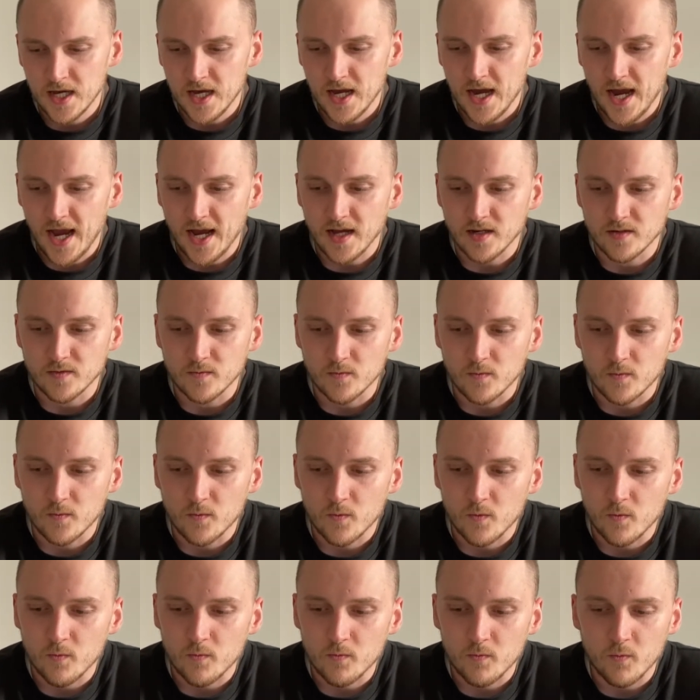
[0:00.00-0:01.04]
And
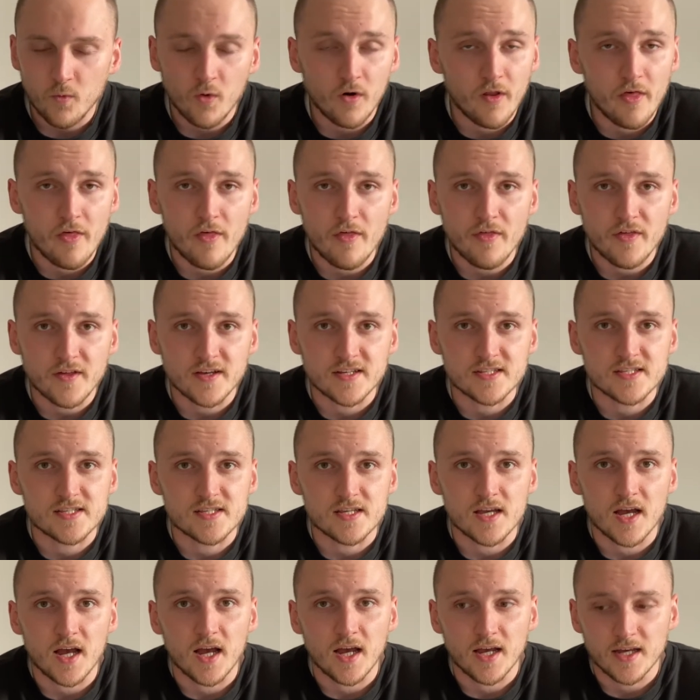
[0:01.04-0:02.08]
one of the things
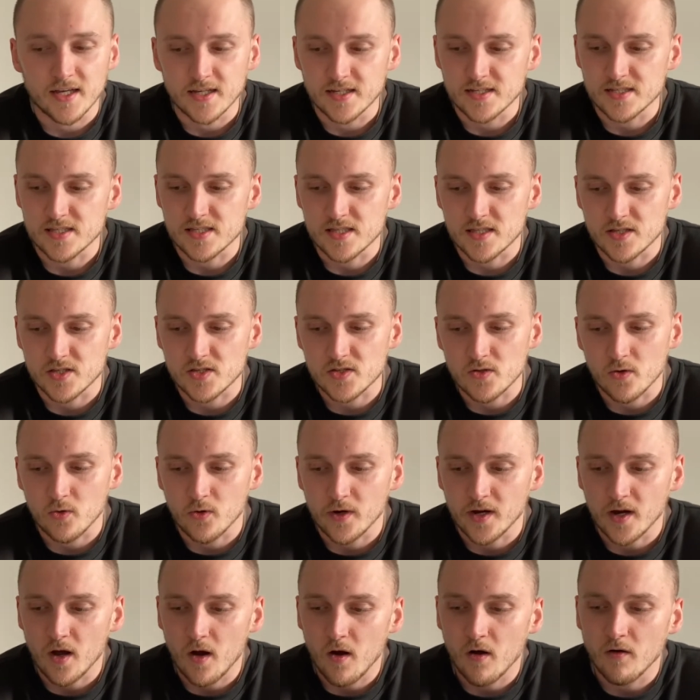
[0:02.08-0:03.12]
is the
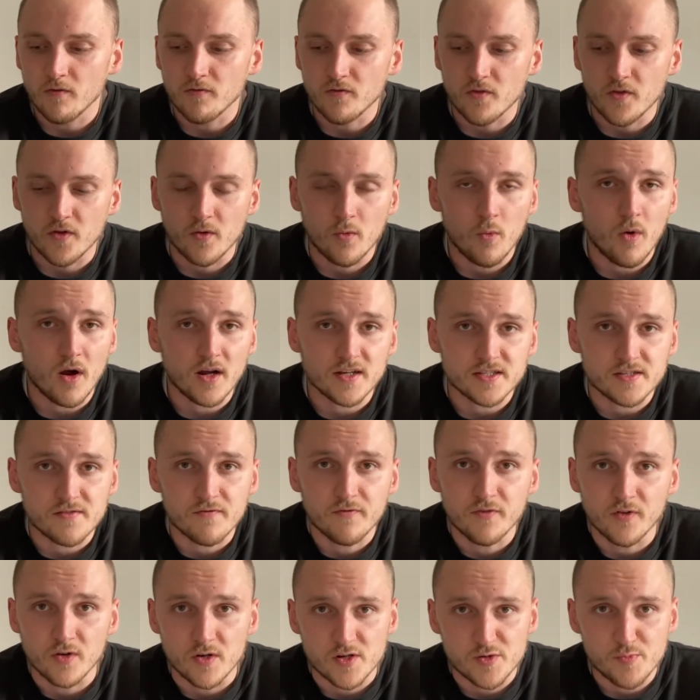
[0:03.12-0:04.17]
story of the wise and
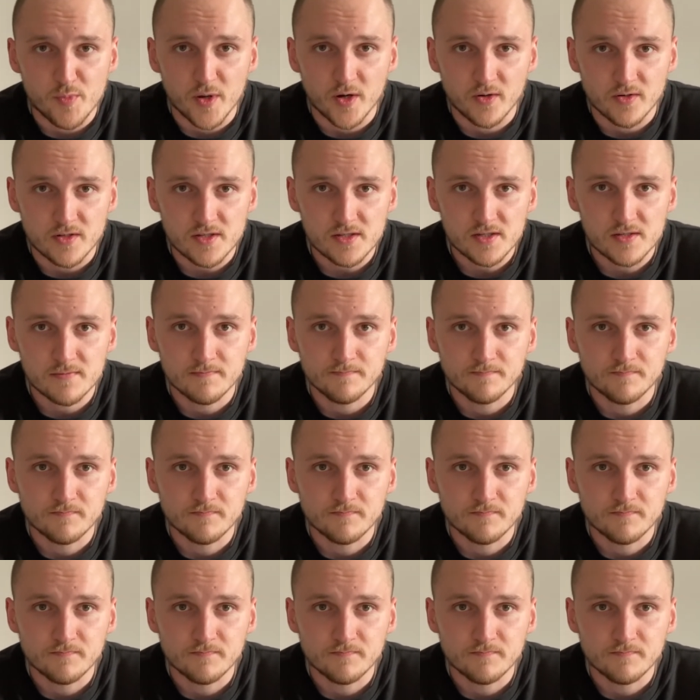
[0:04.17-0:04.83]
foolish builders,